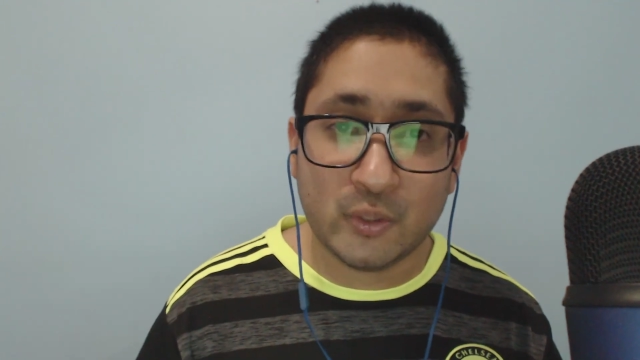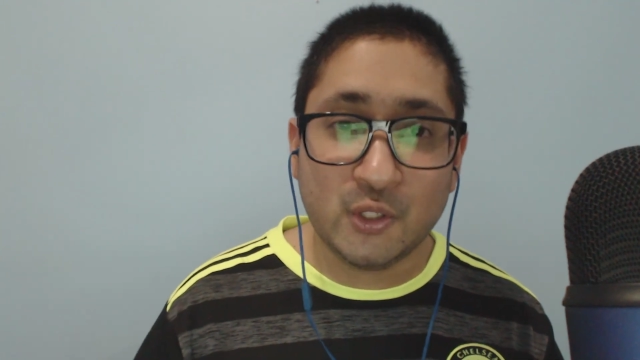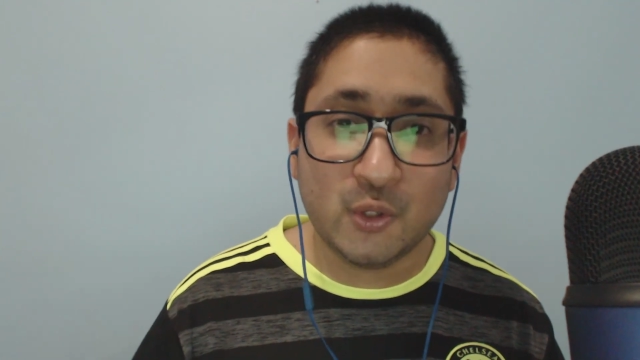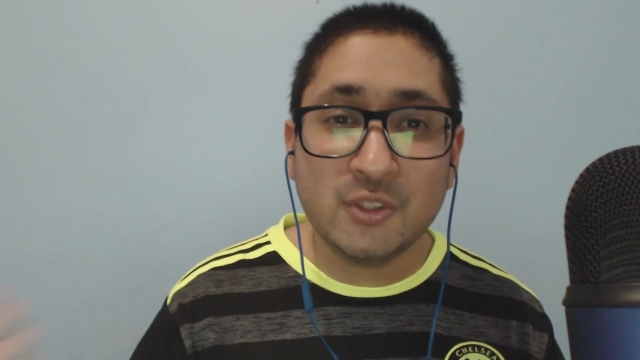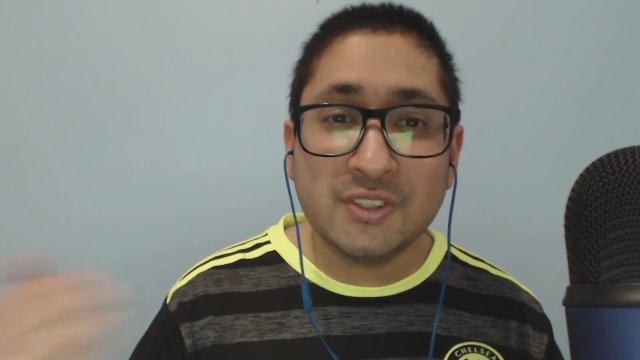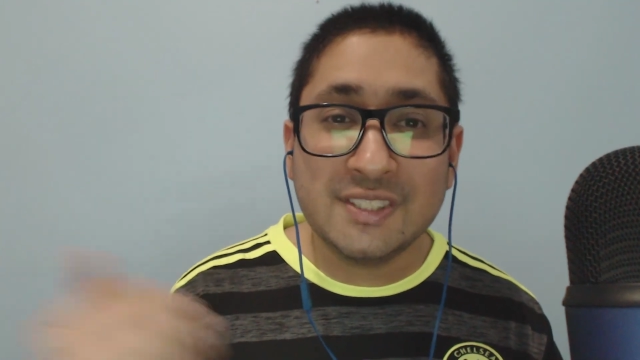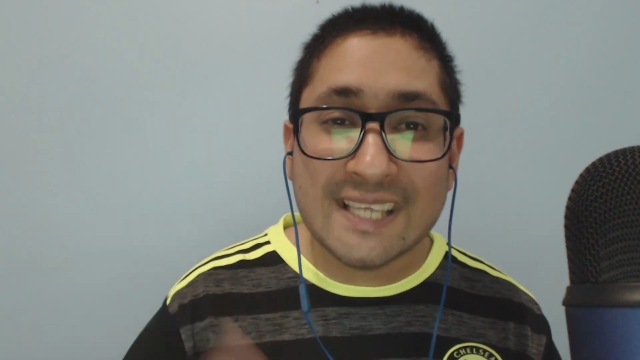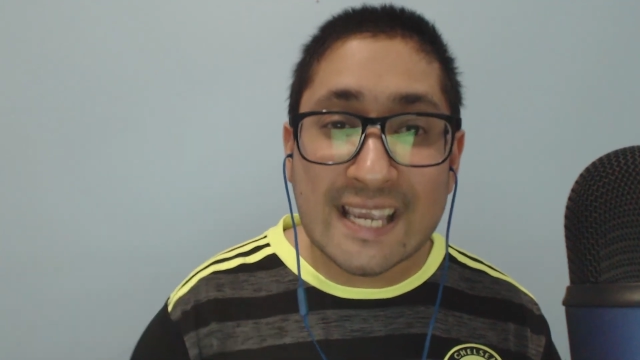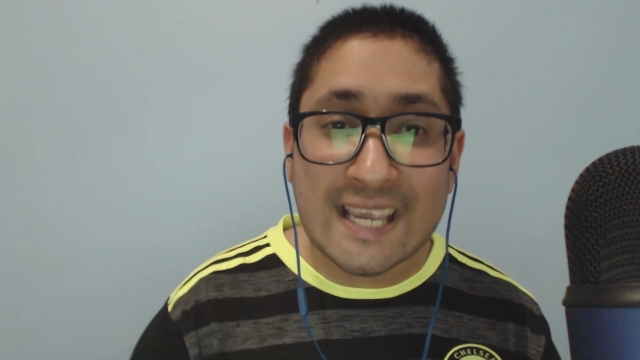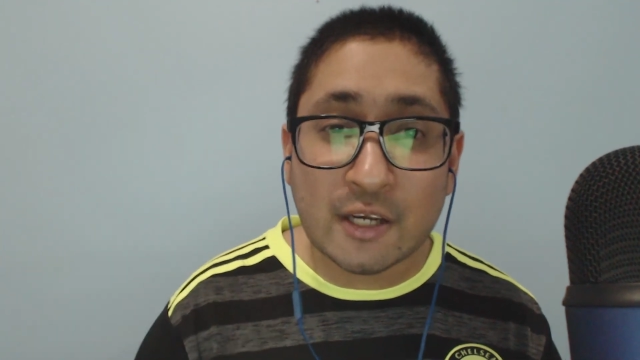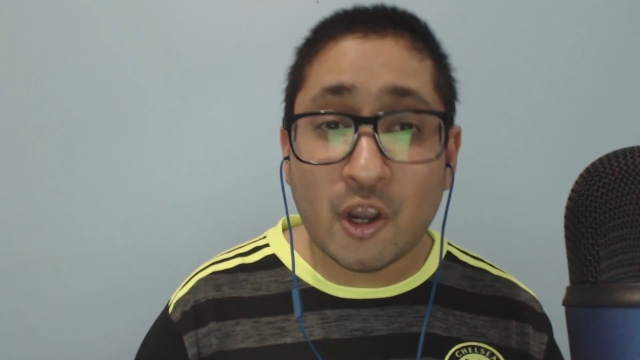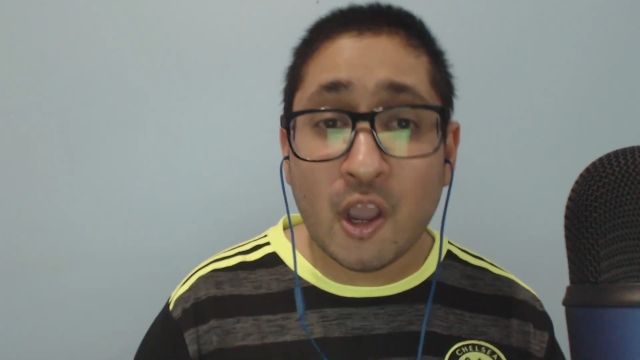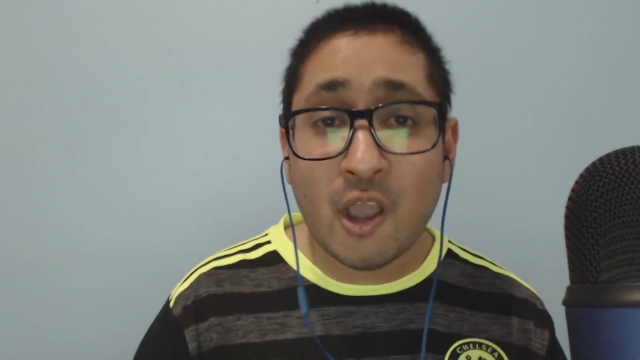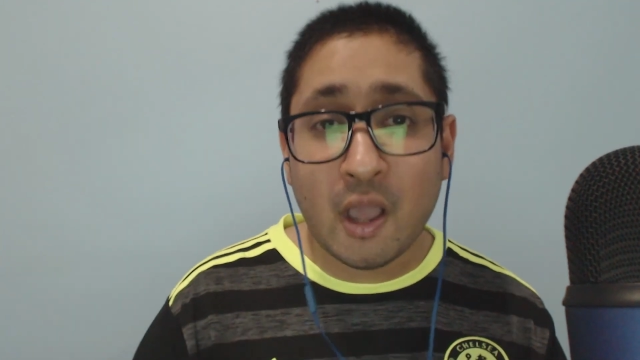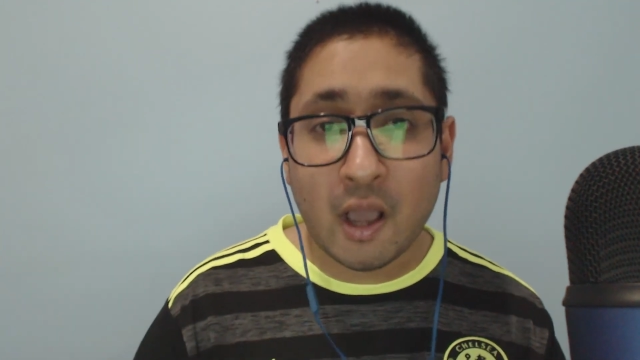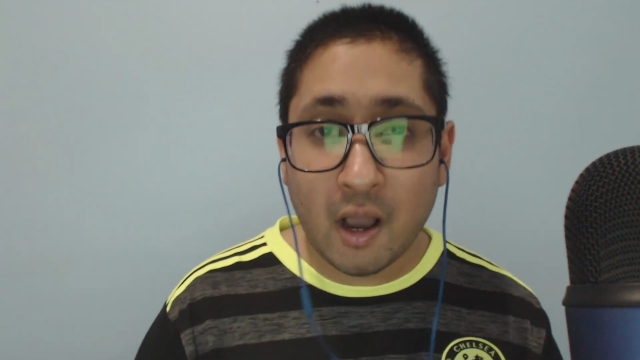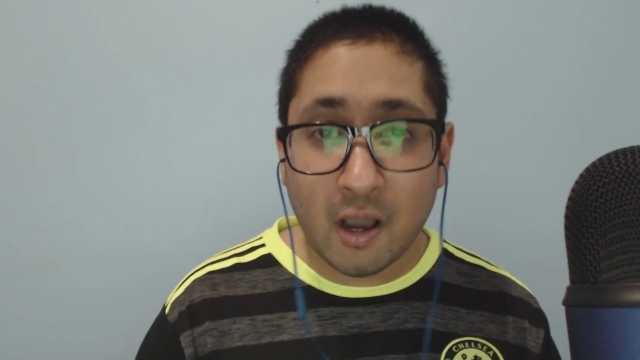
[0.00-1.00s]
We don't
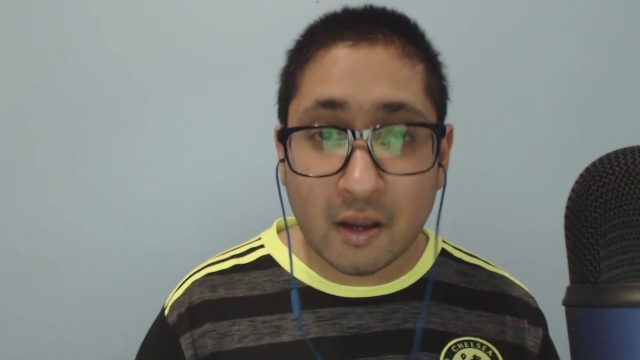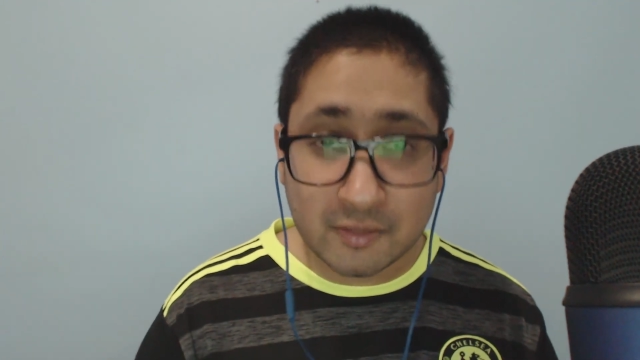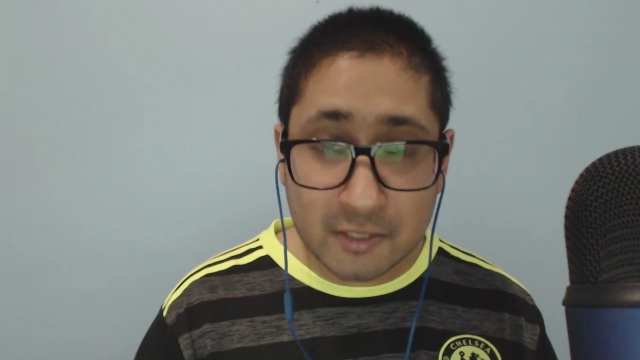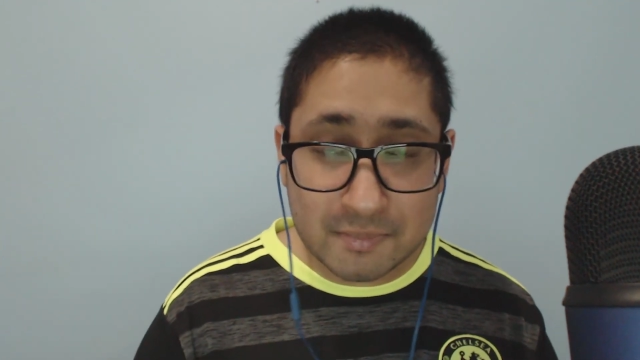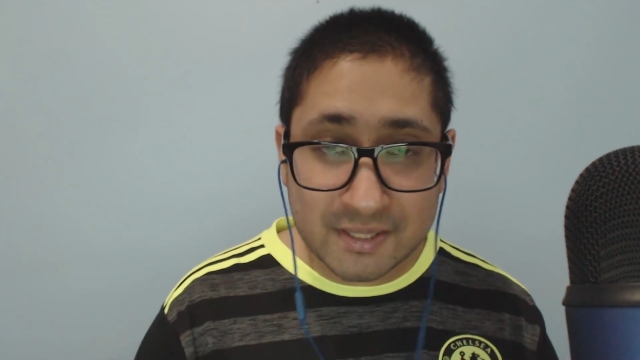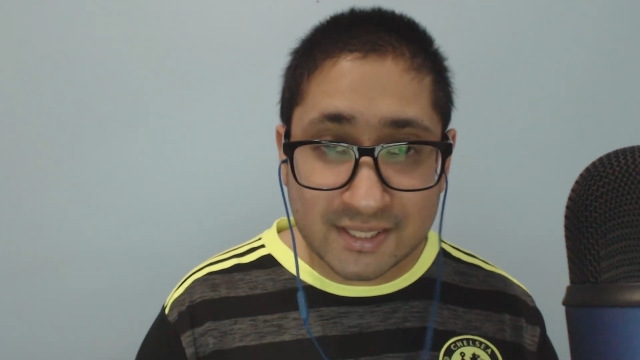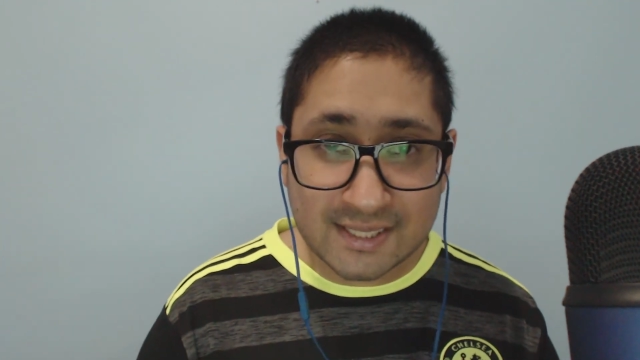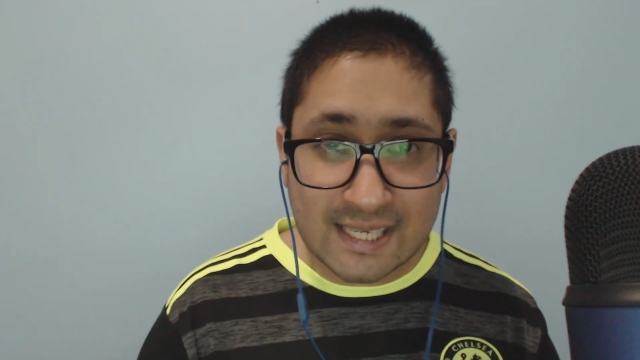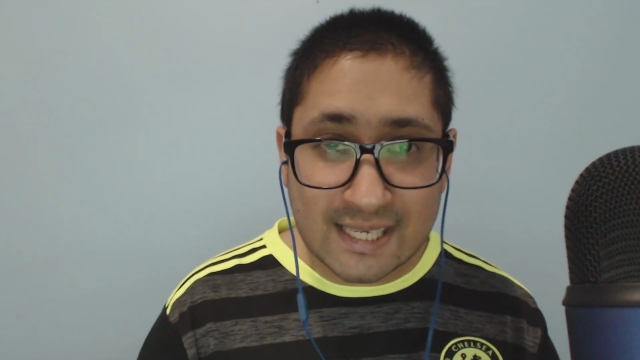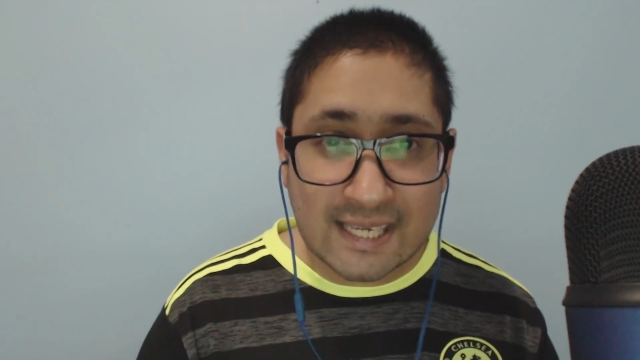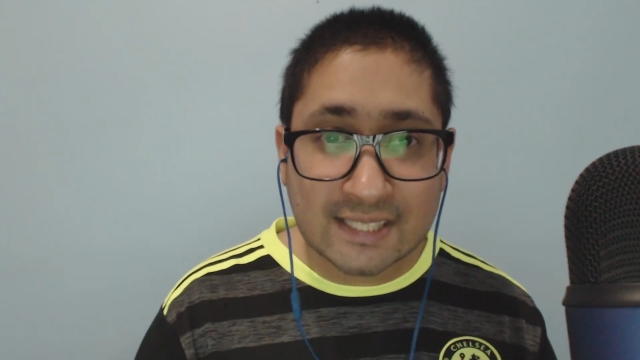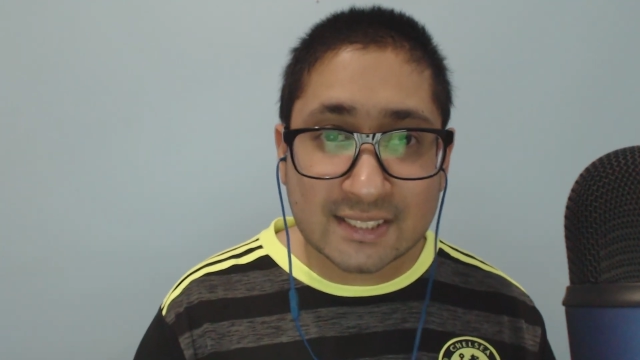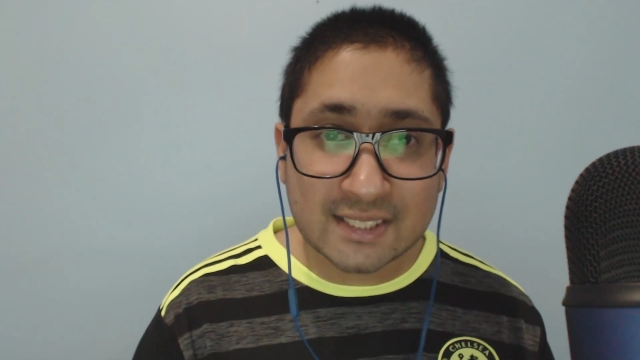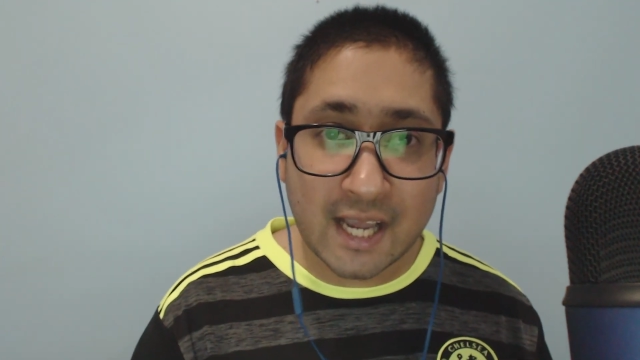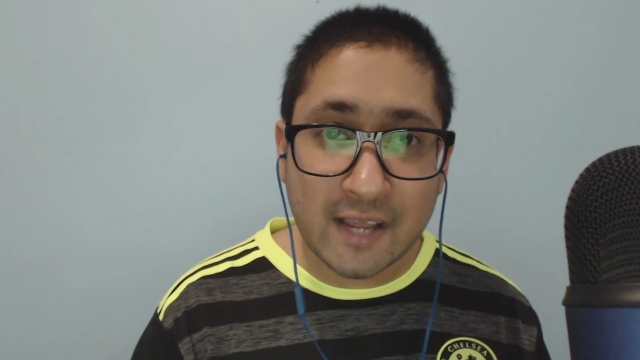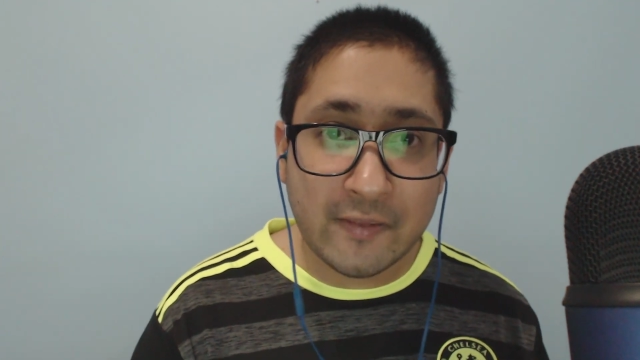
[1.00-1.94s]
take the mistakes